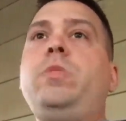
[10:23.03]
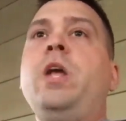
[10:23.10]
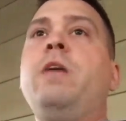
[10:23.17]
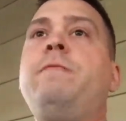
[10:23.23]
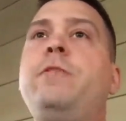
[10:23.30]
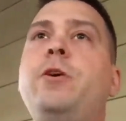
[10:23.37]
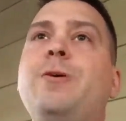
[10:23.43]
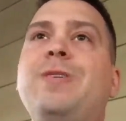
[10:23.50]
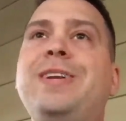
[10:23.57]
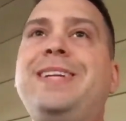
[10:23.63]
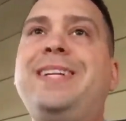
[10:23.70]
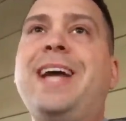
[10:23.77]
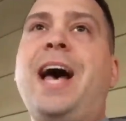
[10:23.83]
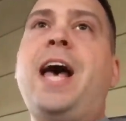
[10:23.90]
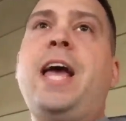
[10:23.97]
if you're
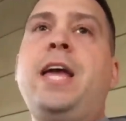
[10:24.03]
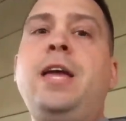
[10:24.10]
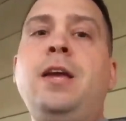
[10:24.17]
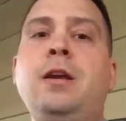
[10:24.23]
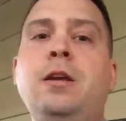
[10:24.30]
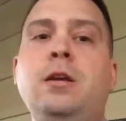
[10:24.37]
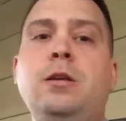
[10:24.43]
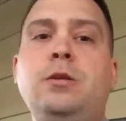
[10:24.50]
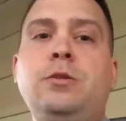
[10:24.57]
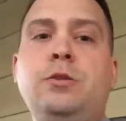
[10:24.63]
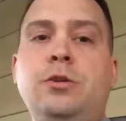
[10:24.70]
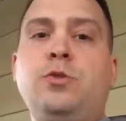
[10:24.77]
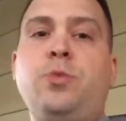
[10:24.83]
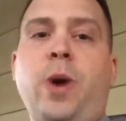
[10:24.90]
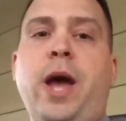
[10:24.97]
dying to
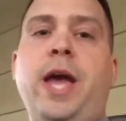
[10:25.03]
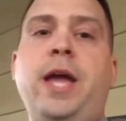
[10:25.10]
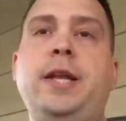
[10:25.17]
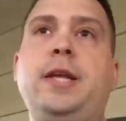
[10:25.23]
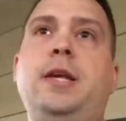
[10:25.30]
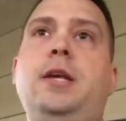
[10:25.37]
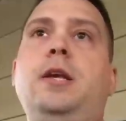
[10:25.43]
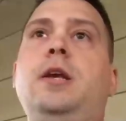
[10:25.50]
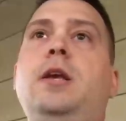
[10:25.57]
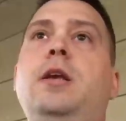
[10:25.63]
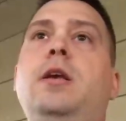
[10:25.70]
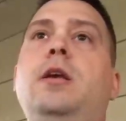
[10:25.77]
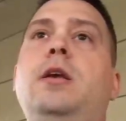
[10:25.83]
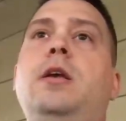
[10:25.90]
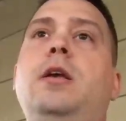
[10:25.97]
try it
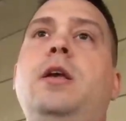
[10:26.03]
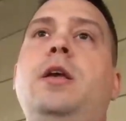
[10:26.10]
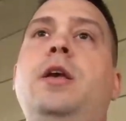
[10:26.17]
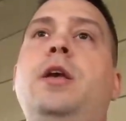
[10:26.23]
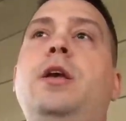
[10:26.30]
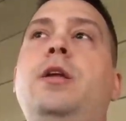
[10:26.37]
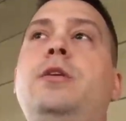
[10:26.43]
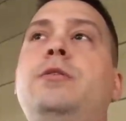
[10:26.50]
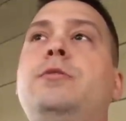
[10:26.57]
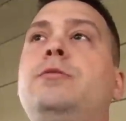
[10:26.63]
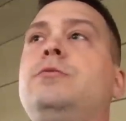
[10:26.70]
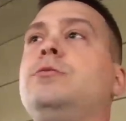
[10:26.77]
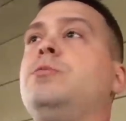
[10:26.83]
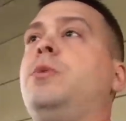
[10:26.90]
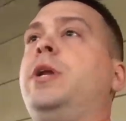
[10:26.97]
and
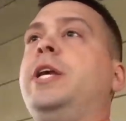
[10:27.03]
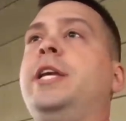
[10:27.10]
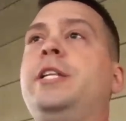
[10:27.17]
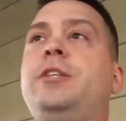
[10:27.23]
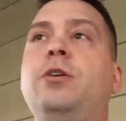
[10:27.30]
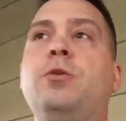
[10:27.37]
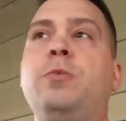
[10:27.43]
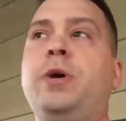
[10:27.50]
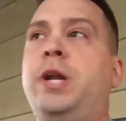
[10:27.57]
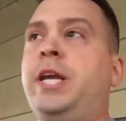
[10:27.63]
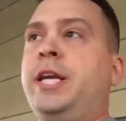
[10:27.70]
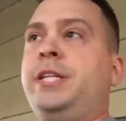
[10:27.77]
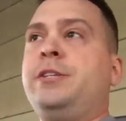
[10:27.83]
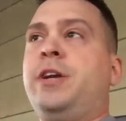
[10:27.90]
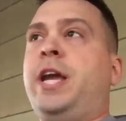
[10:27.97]
want to get or want to
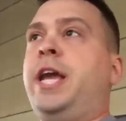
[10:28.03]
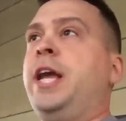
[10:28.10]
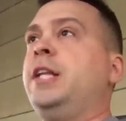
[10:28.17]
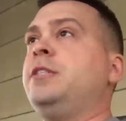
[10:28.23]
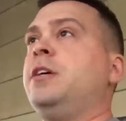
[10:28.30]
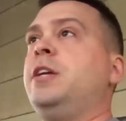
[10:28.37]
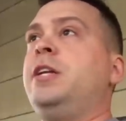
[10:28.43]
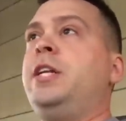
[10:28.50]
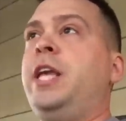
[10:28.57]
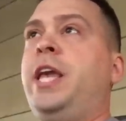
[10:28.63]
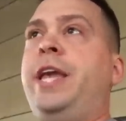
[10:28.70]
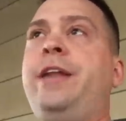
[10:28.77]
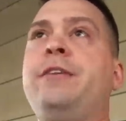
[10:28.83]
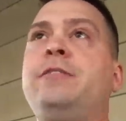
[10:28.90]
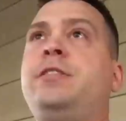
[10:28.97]
get your hands on a
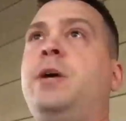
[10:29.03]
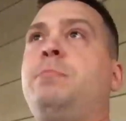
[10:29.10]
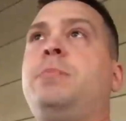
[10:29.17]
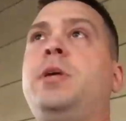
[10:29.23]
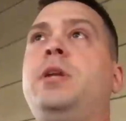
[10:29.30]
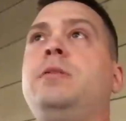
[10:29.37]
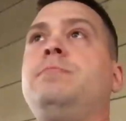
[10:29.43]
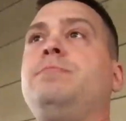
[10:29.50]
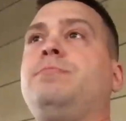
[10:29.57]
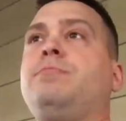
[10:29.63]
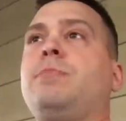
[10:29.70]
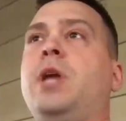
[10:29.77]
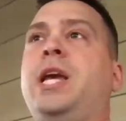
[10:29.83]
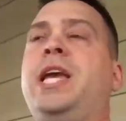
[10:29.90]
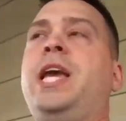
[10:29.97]
tin or something,
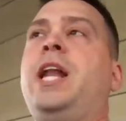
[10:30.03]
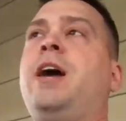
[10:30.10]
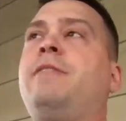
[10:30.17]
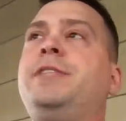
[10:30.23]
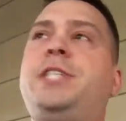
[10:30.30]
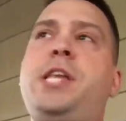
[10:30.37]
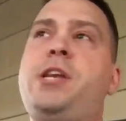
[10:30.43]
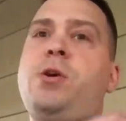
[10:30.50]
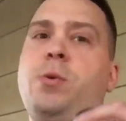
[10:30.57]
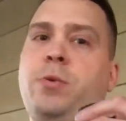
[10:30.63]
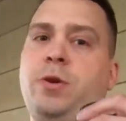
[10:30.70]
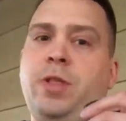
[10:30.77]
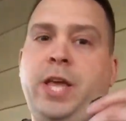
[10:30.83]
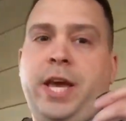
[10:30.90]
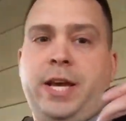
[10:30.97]
I can't obviously
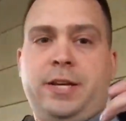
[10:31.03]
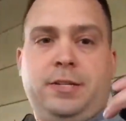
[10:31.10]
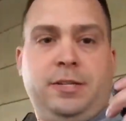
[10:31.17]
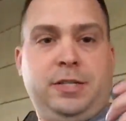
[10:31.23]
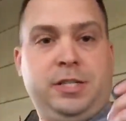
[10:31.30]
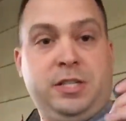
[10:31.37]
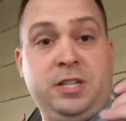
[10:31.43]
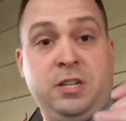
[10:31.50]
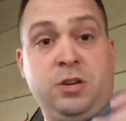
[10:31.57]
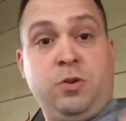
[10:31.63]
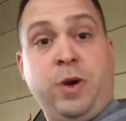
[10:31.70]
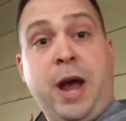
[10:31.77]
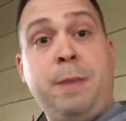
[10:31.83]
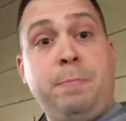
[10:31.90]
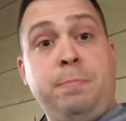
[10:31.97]
order like a
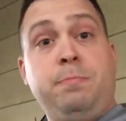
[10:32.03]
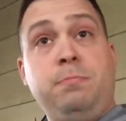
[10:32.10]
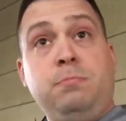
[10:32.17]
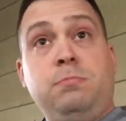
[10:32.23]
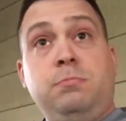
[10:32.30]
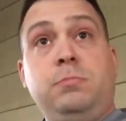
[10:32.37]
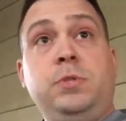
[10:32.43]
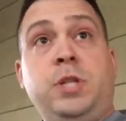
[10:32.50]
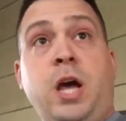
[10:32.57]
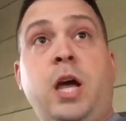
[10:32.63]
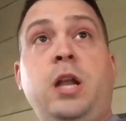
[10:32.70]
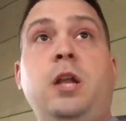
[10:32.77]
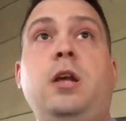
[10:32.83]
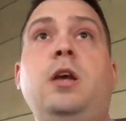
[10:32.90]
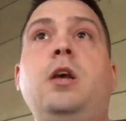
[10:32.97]
crap
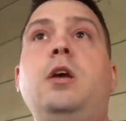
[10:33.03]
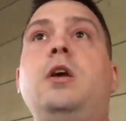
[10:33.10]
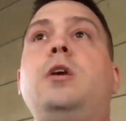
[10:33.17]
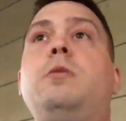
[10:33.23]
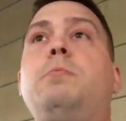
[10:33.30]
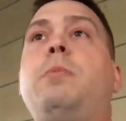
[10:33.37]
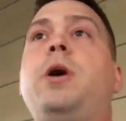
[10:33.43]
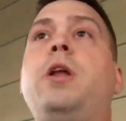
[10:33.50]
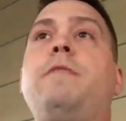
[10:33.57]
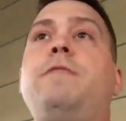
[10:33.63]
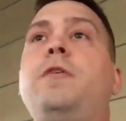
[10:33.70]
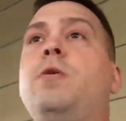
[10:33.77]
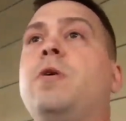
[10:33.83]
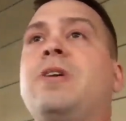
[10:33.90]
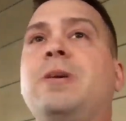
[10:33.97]
ton, but if
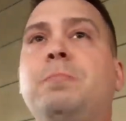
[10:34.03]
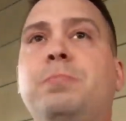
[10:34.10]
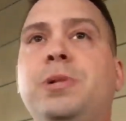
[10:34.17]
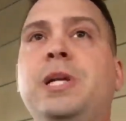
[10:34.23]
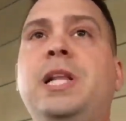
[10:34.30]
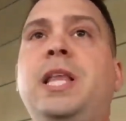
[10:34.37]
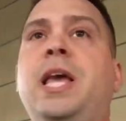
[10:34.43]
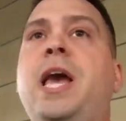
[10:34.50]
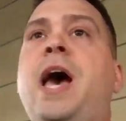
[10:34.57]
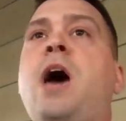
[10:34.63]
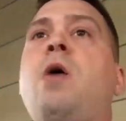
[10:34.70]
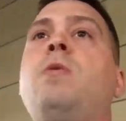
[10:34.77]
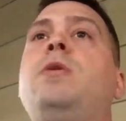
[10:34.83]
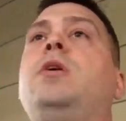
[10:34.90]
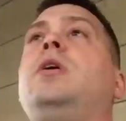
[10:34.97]
you are completely
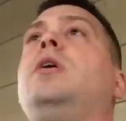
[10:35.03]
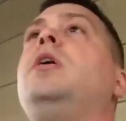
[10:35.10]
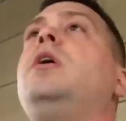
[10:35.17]
out